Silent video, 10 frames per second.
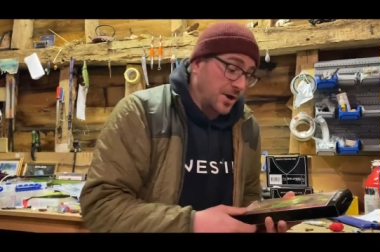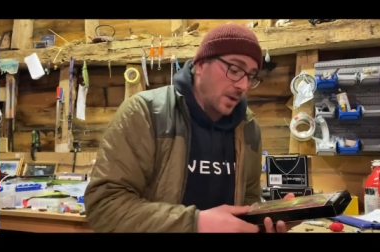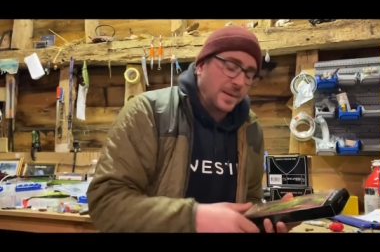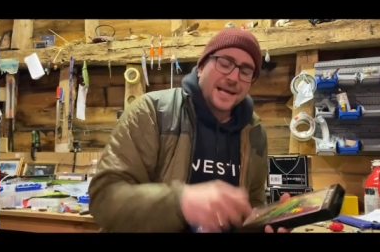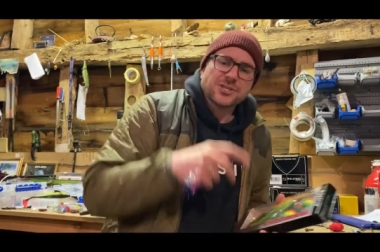
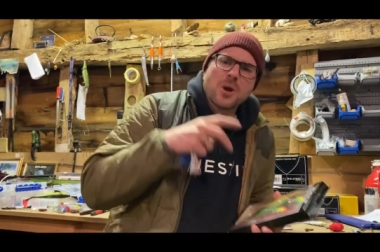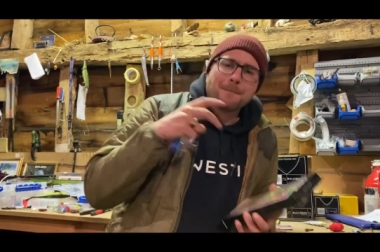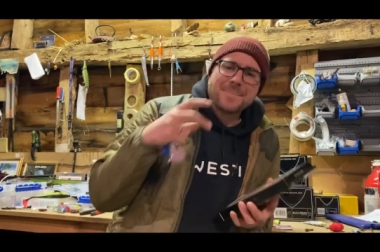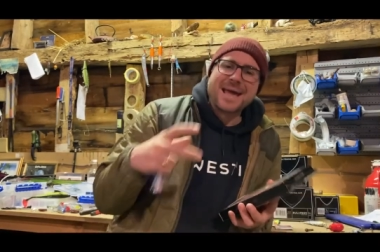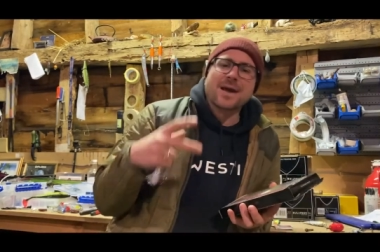blades, your
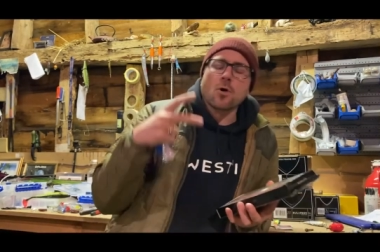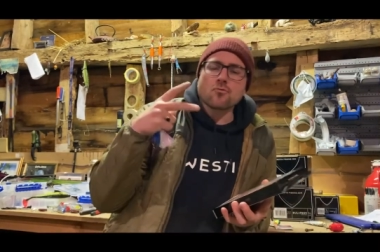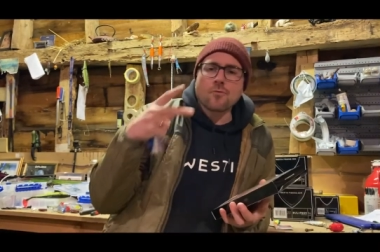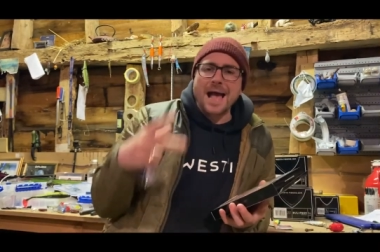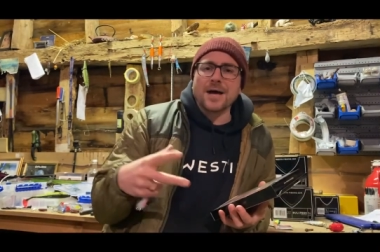big
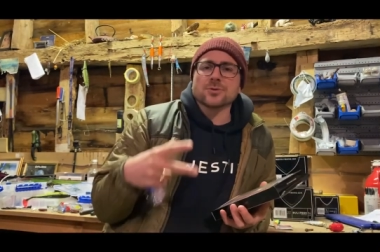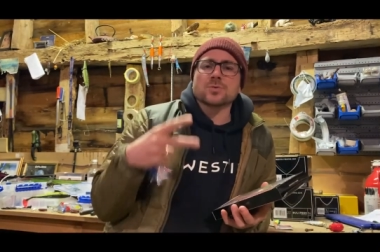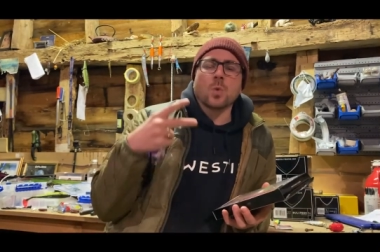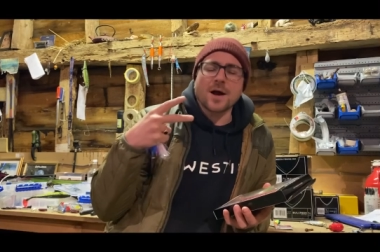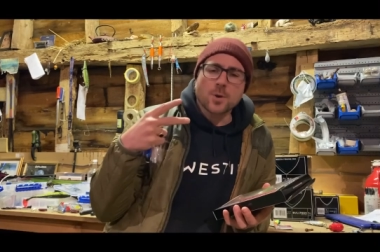round,
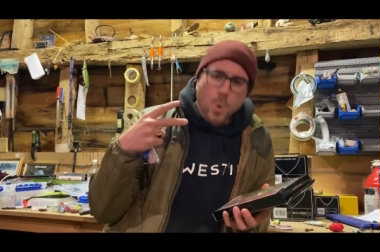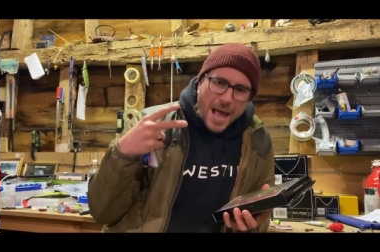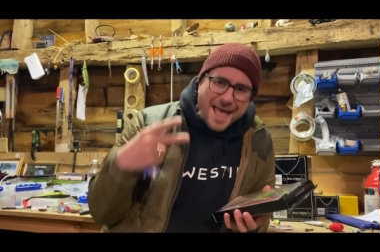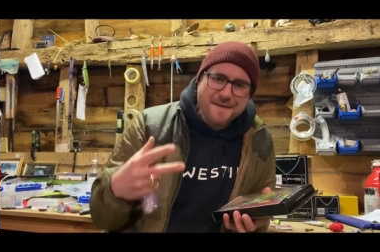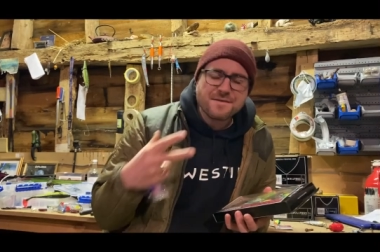what I call
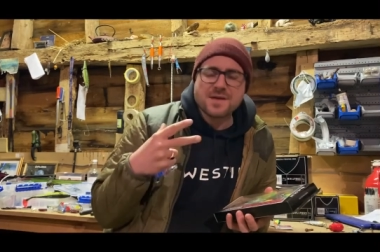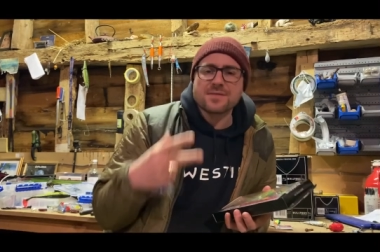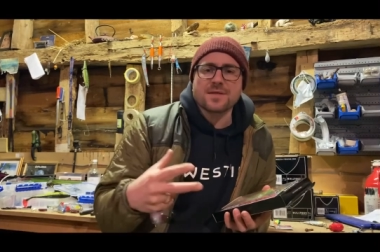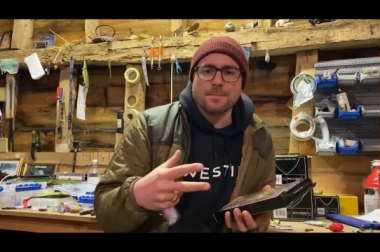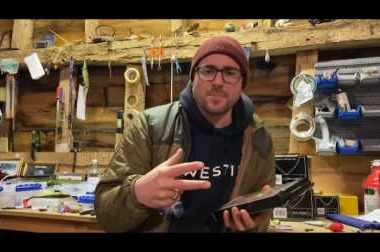heavy
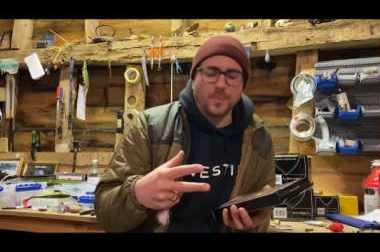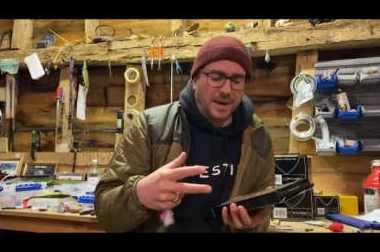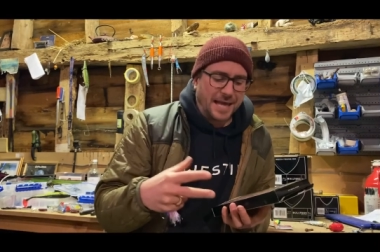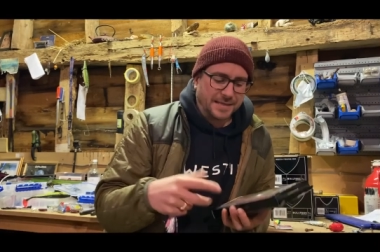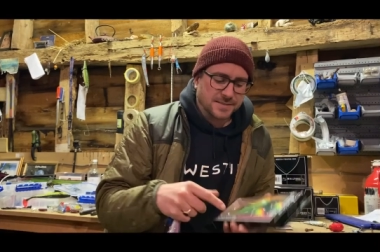thump
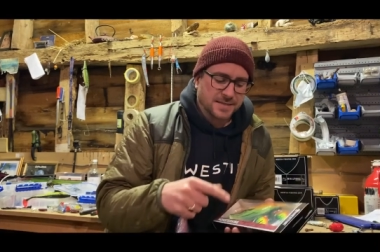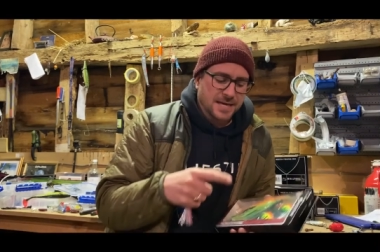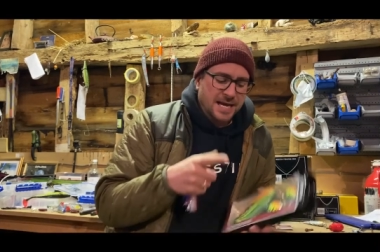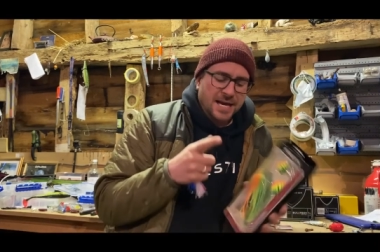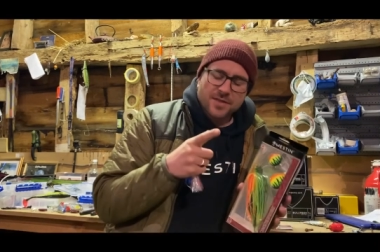blades.
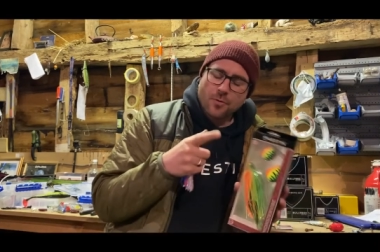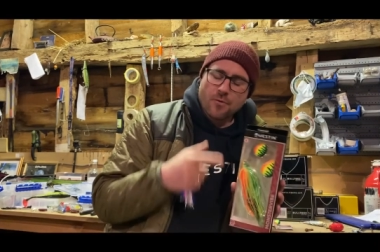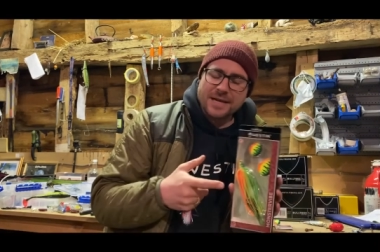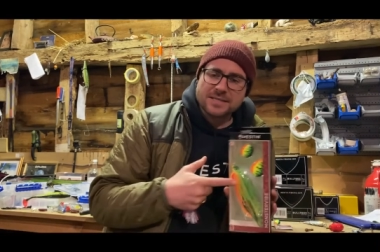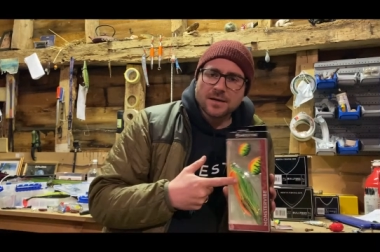The
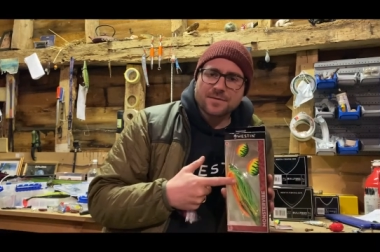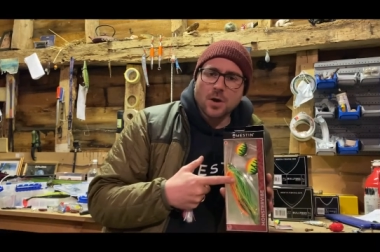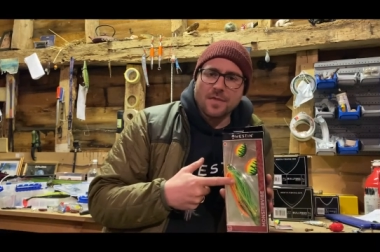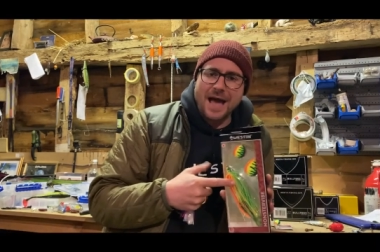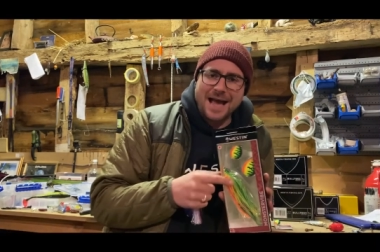reason I've
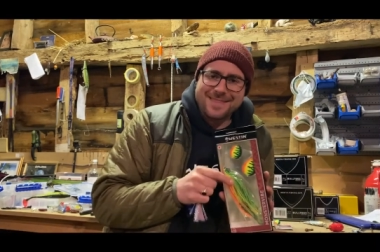got that in